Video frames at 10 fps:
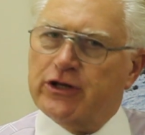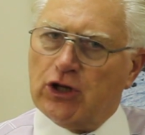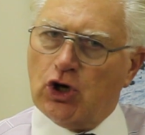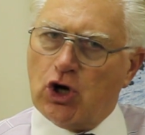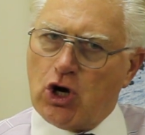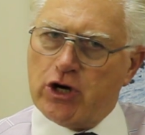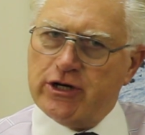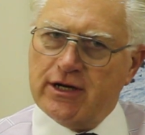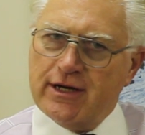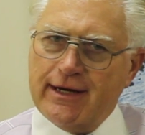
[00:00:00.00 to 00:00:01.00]
to
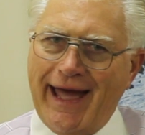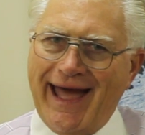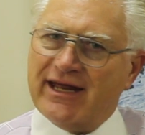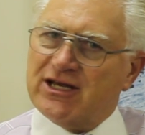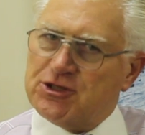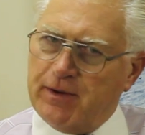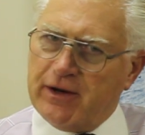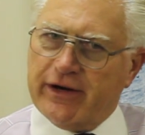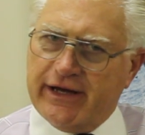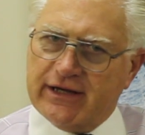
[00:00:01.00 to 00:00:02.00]
learn and
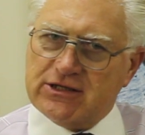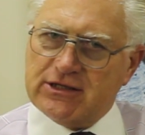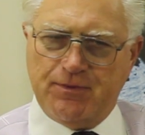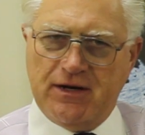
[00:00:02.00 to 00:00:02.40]
experience